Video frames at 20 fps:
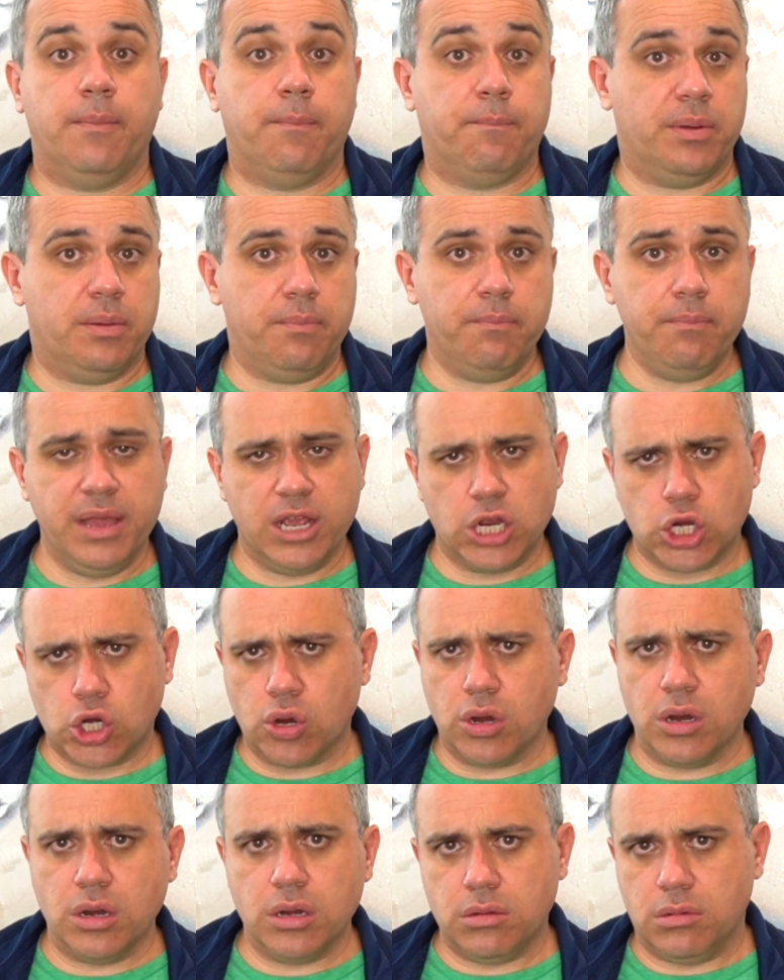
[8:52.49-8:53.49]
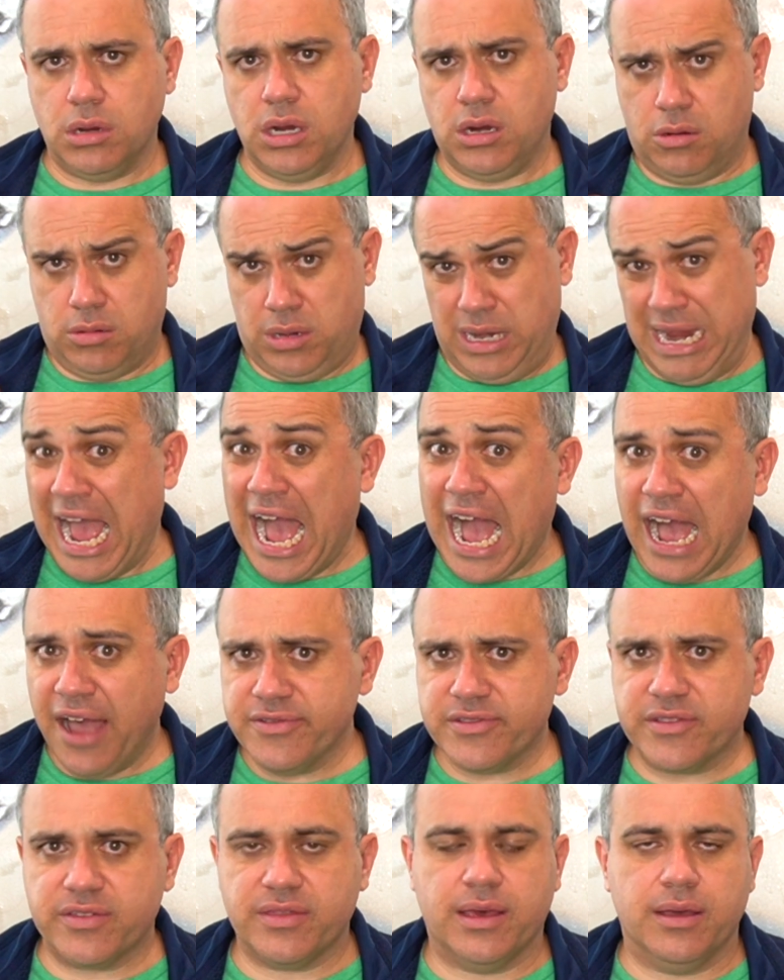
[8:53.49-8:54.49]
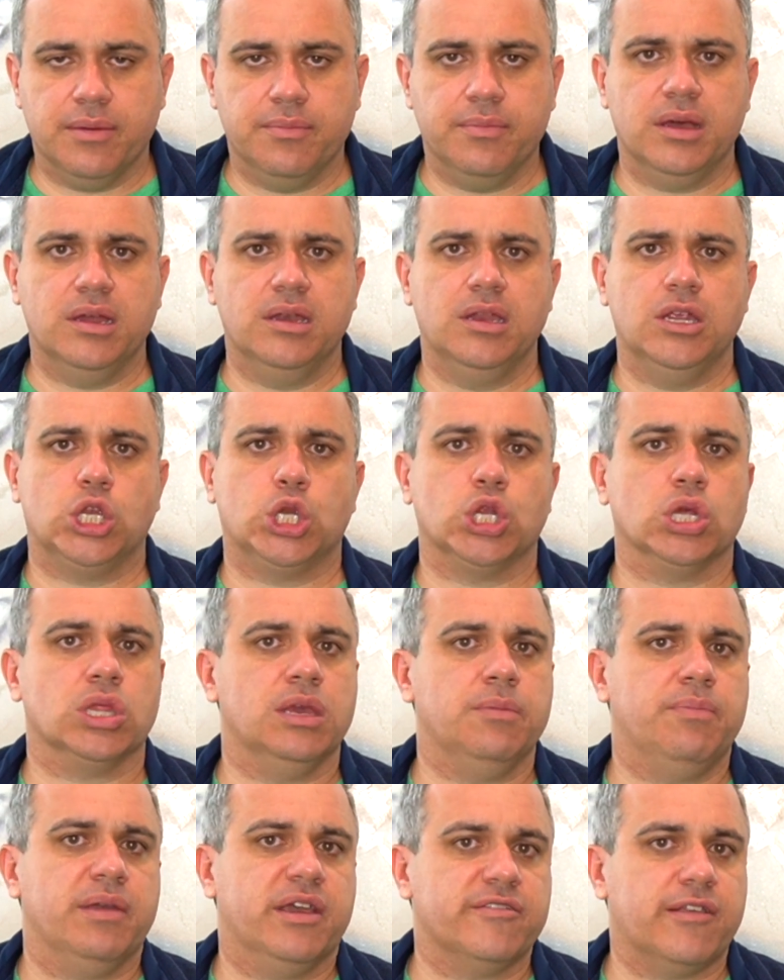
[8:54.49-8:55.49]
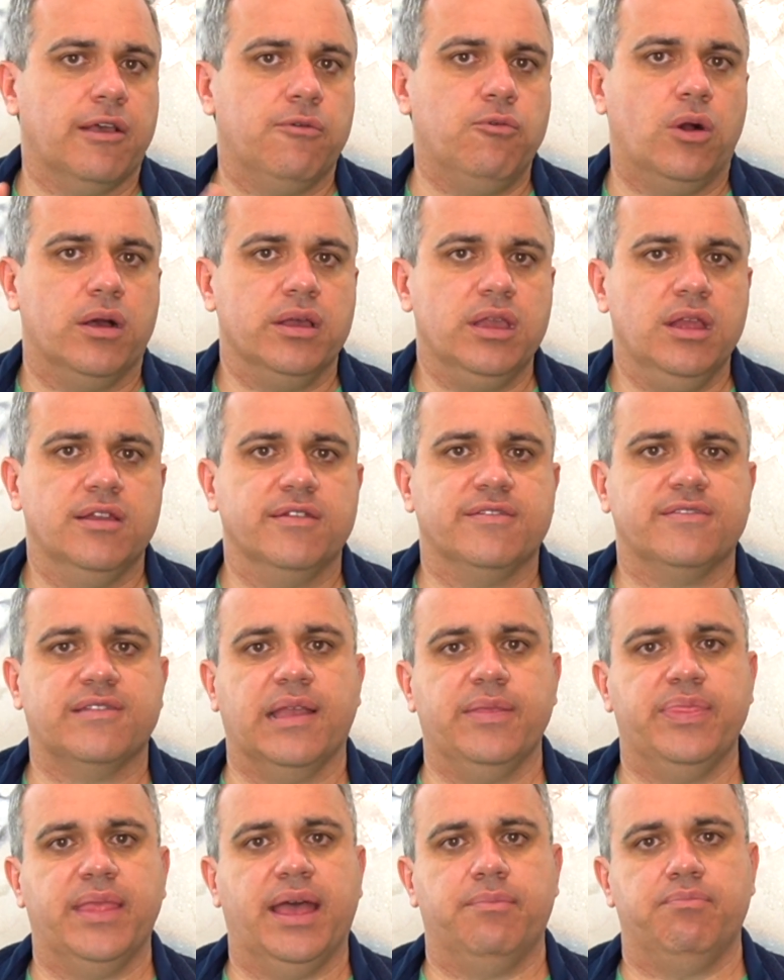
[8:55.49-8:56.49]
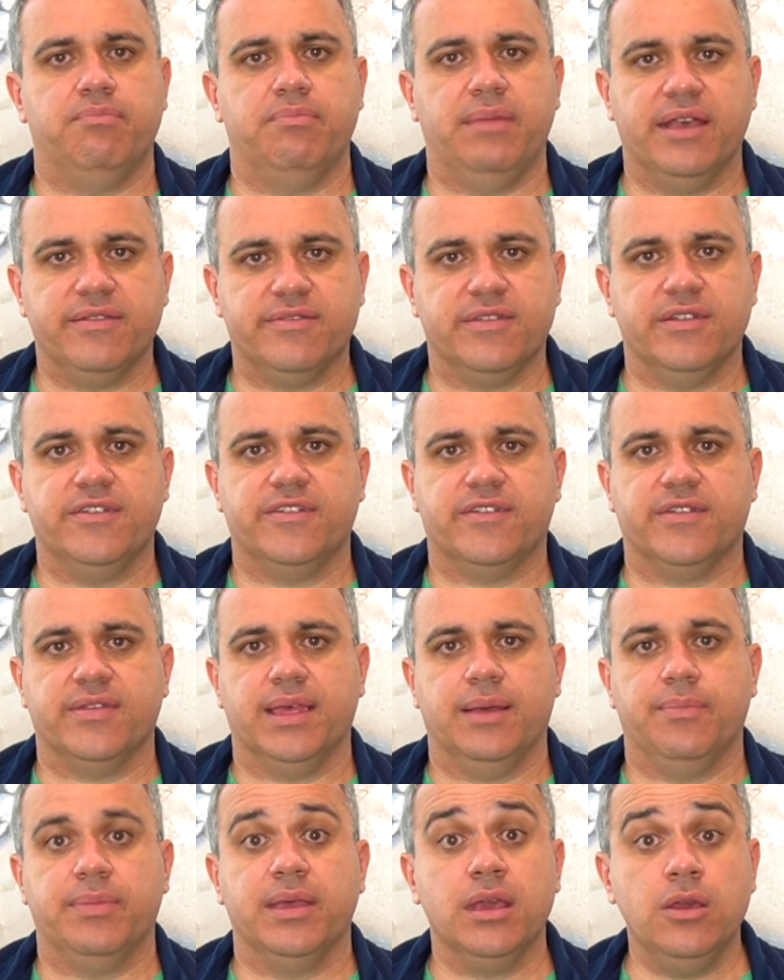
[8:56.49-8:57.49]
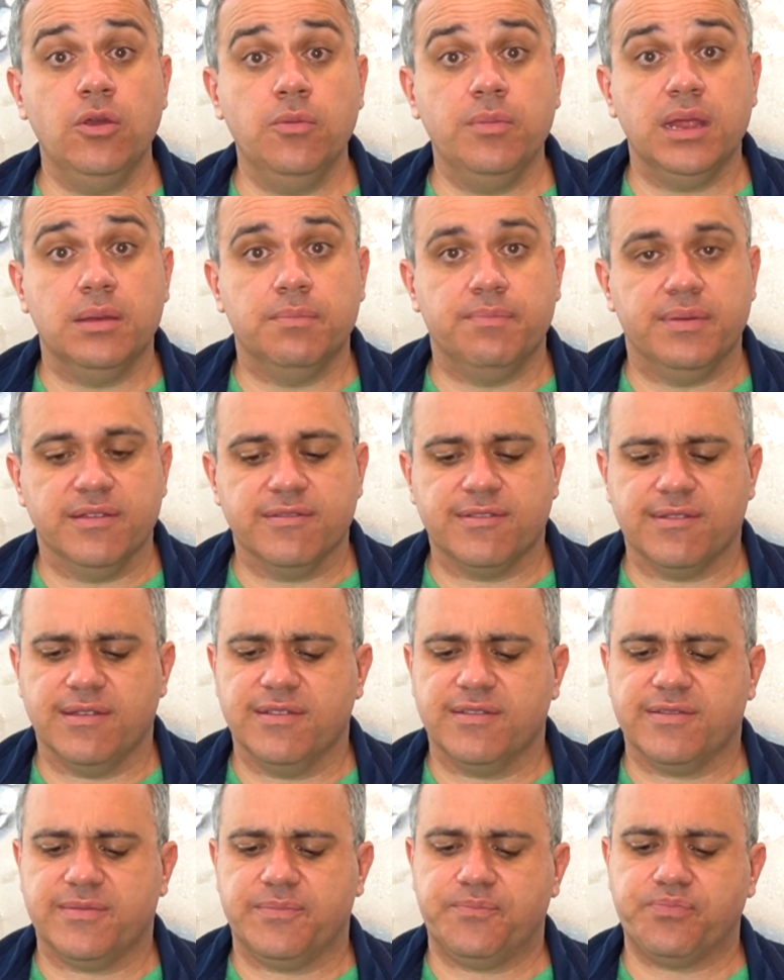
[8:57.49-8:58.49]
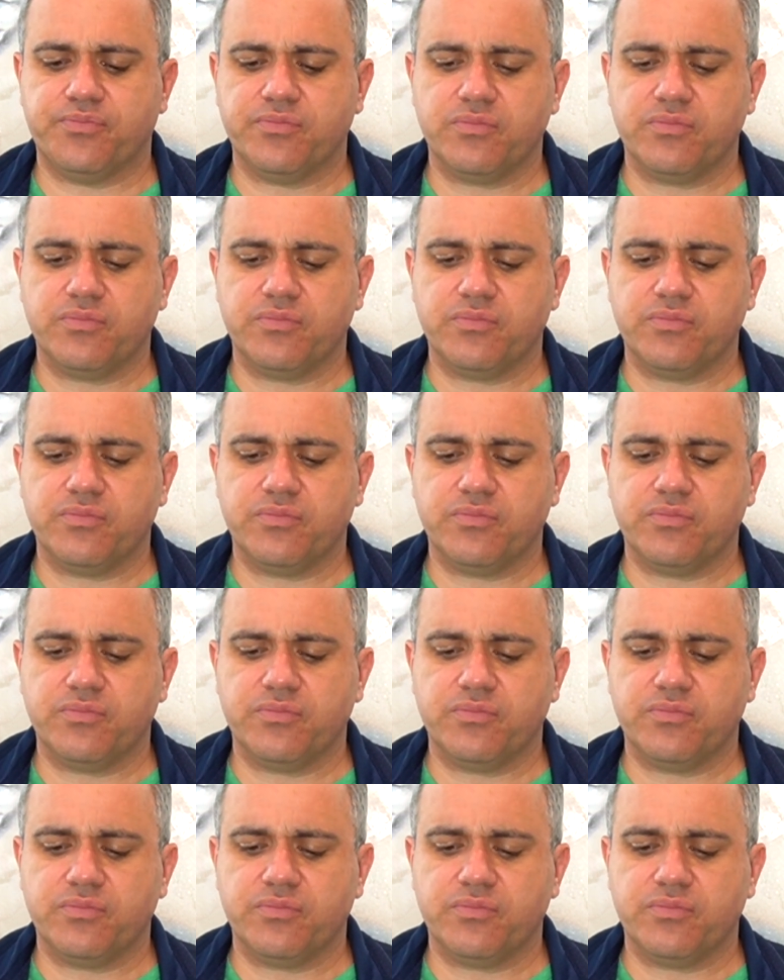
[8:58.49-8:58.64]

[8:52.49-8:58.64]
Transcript: but make sure, to ask them initially, because I want you to send that message to them that you mean business.